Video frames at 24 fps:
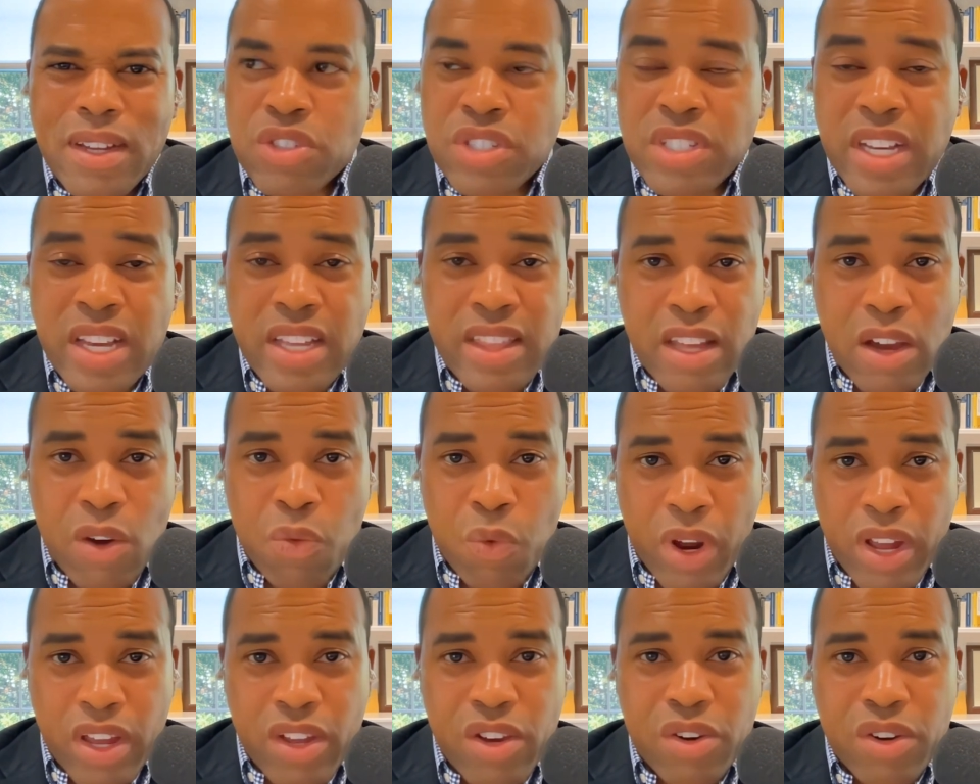seeing that
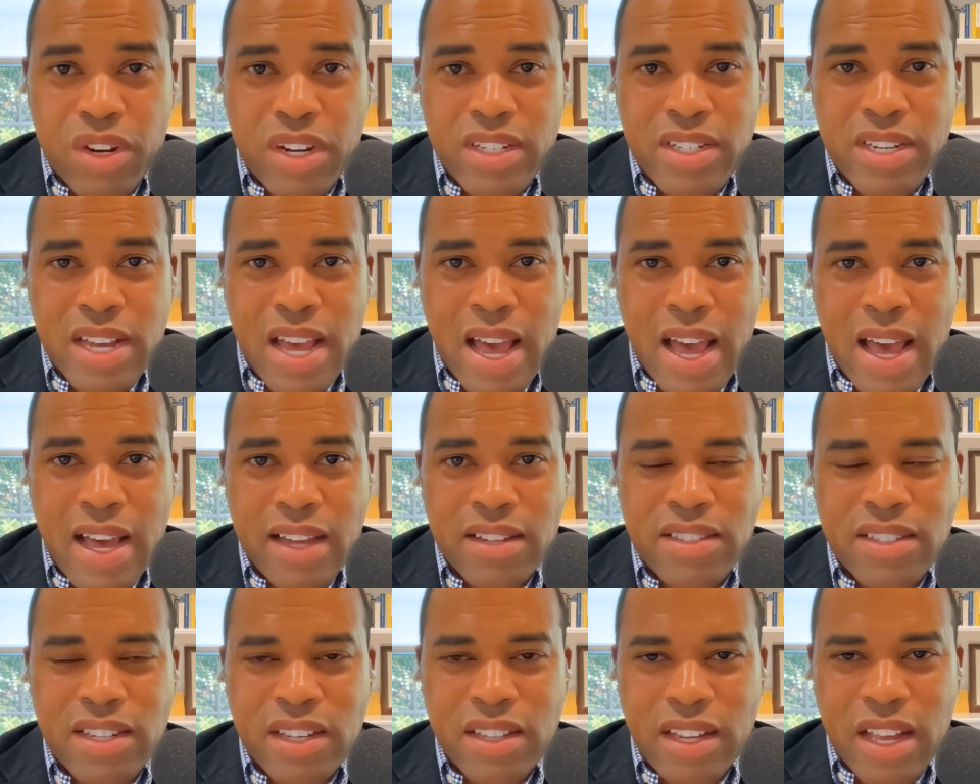rank on his
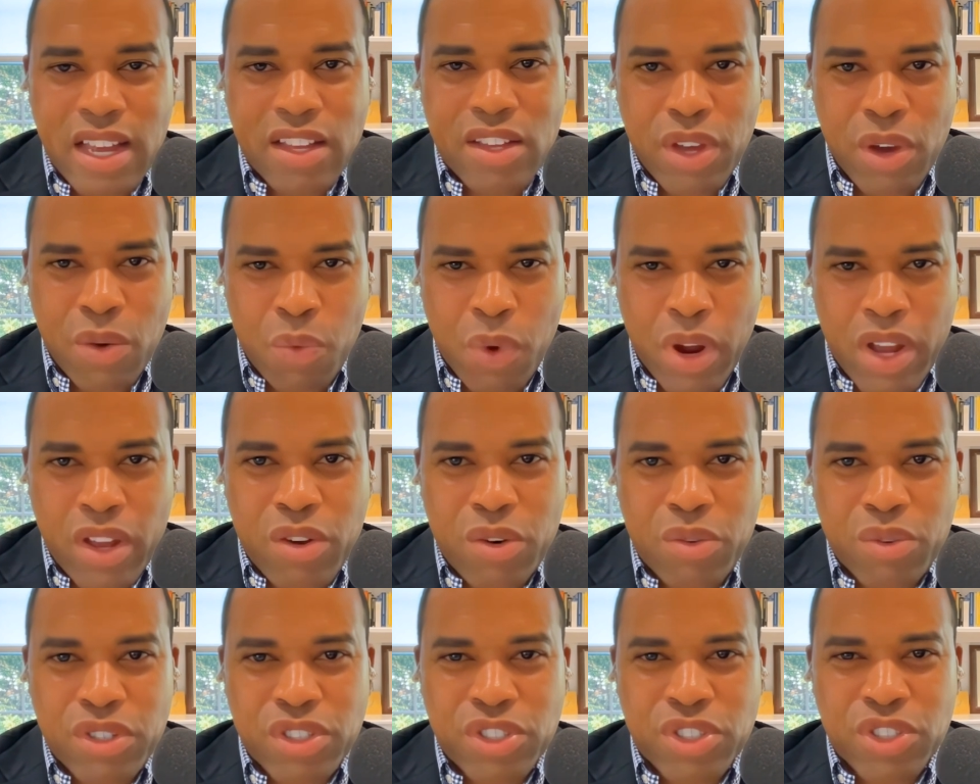hat, seeing that rank
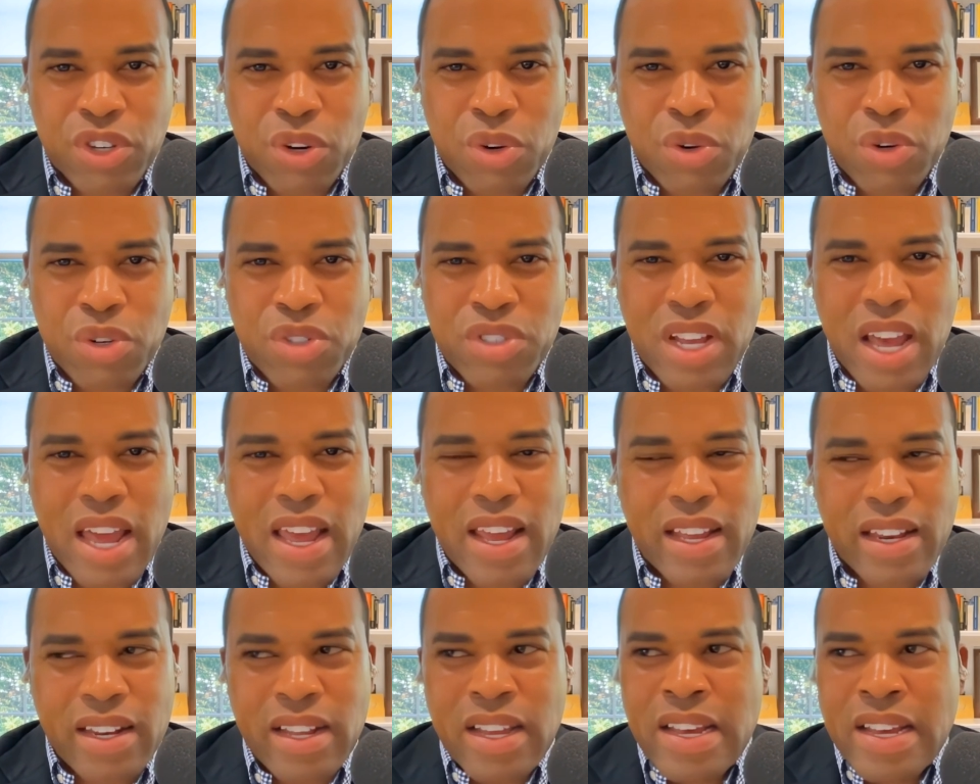on his shoulders,
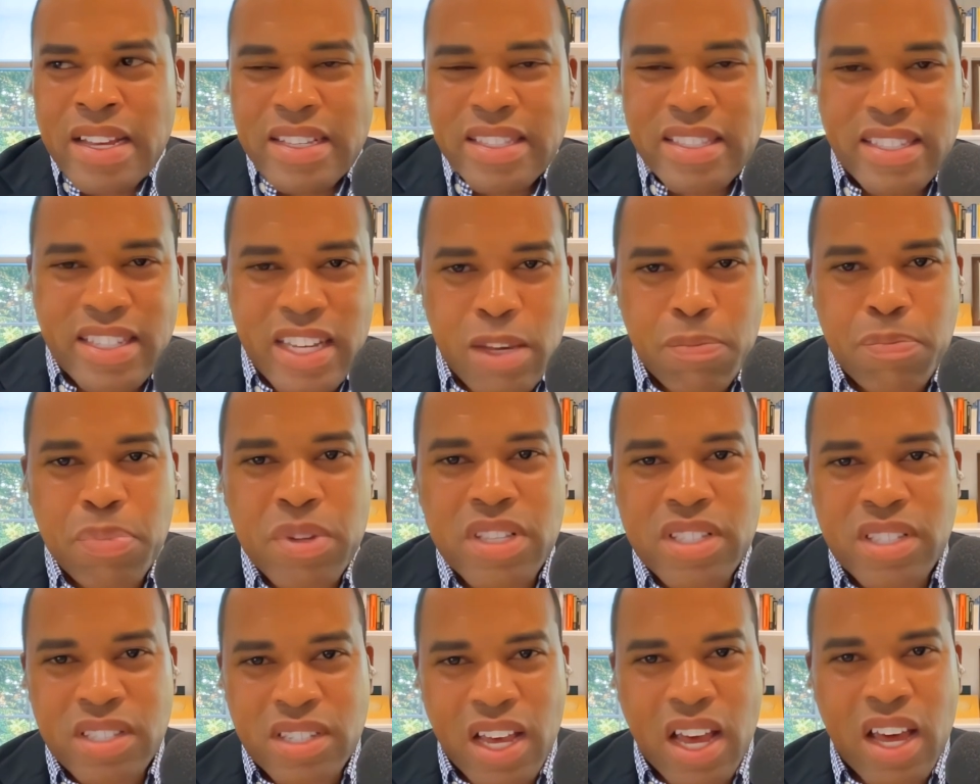it deep
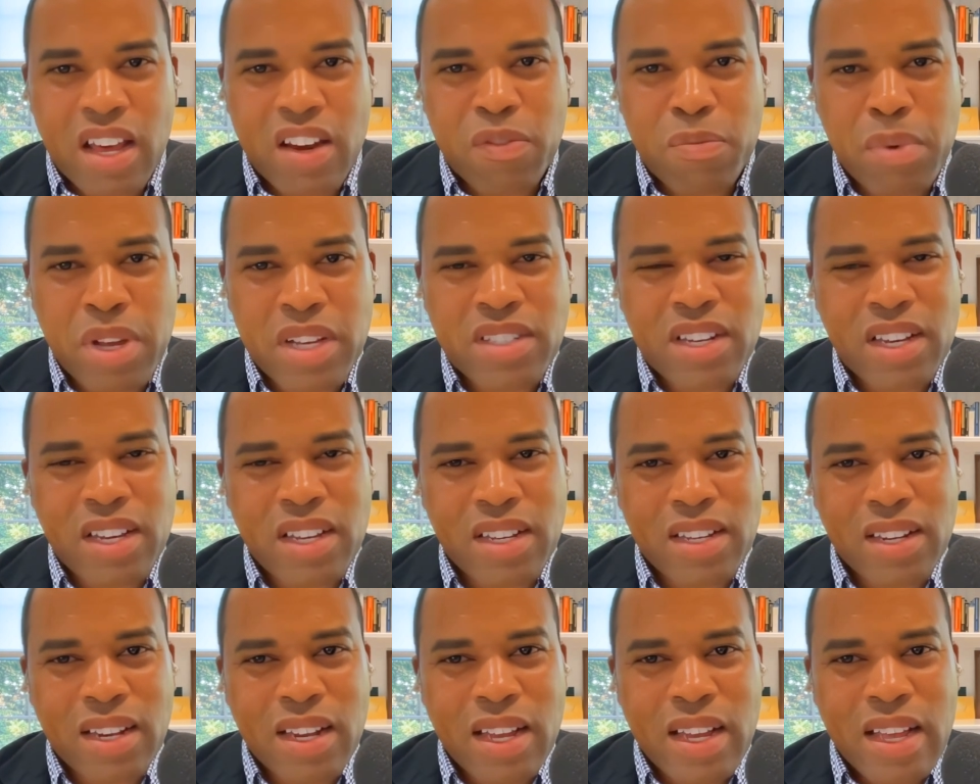inside of me, I
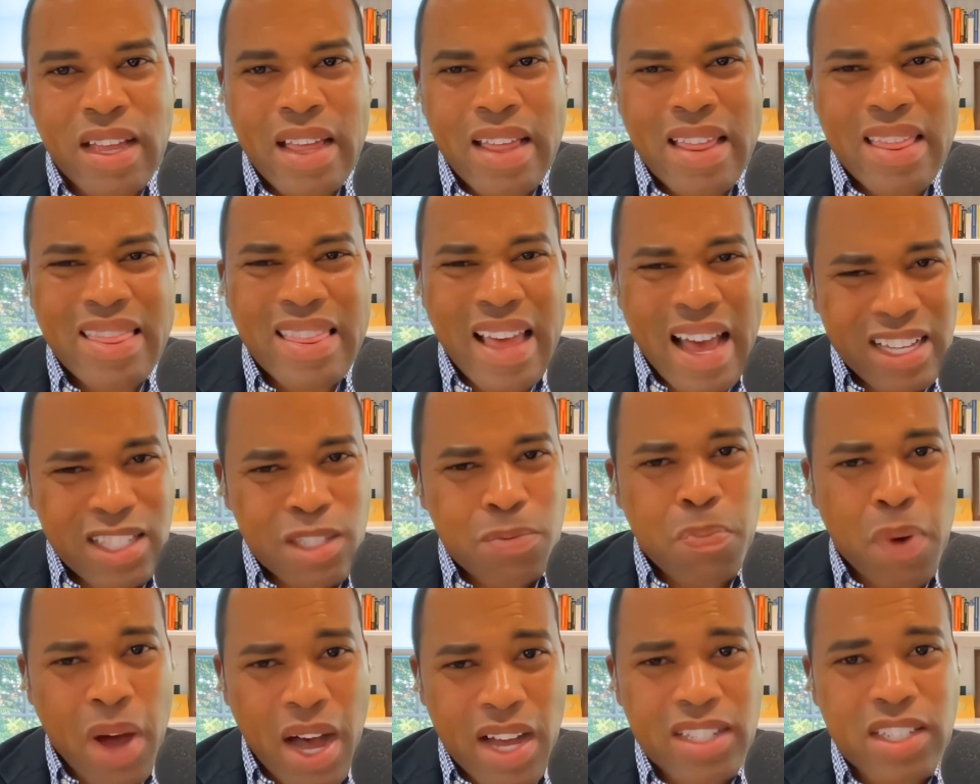said,
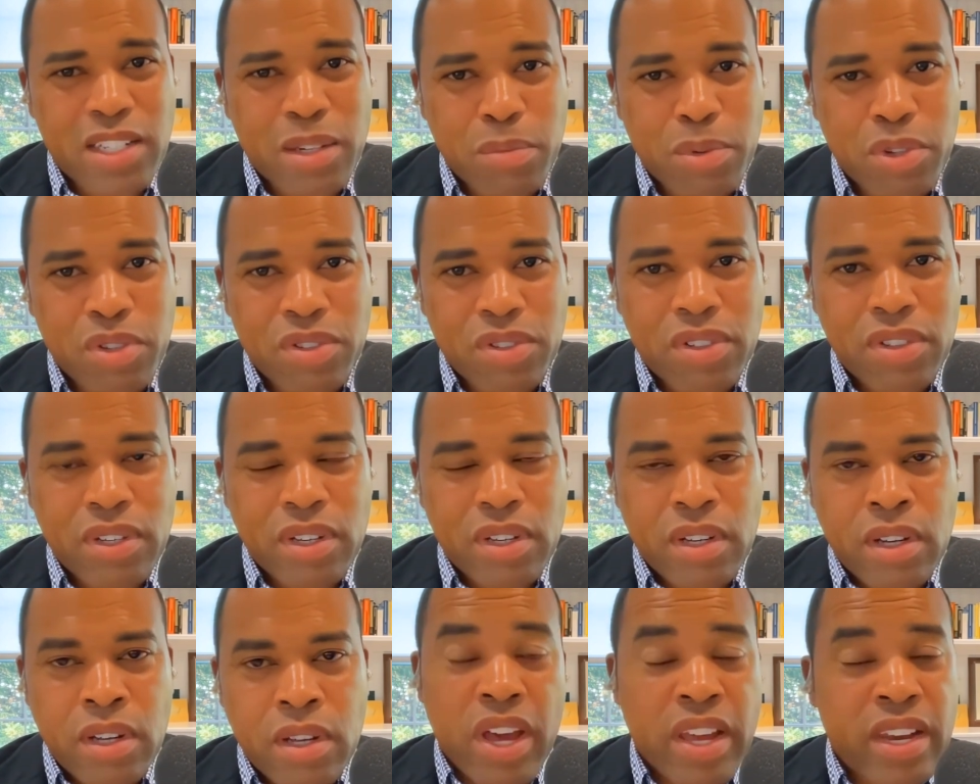that's possible.
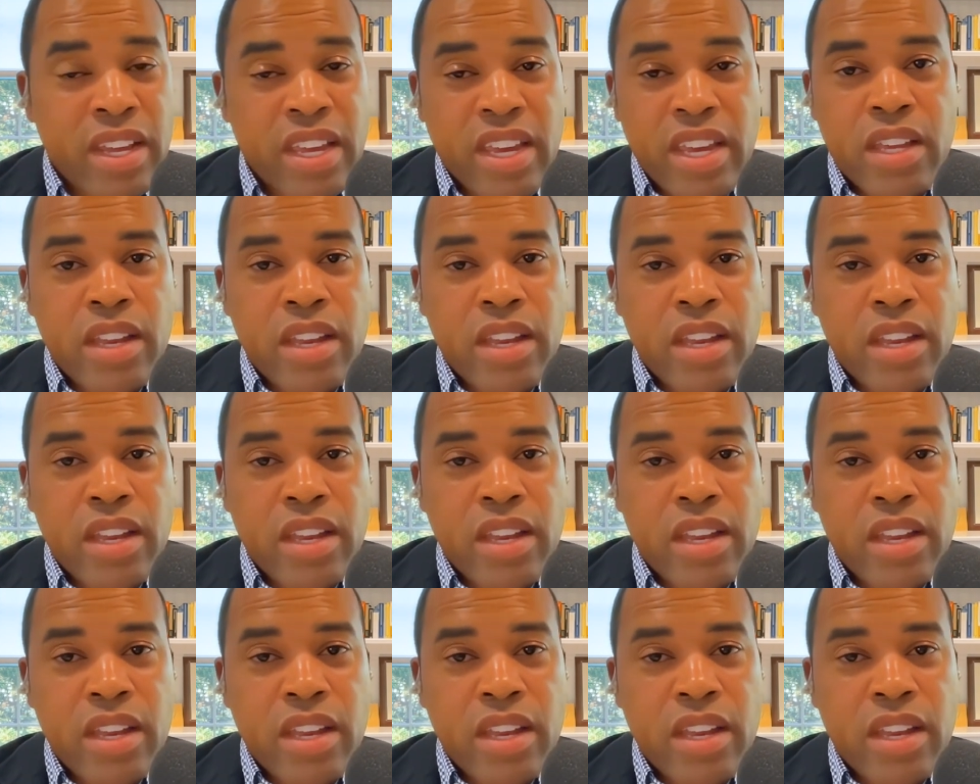And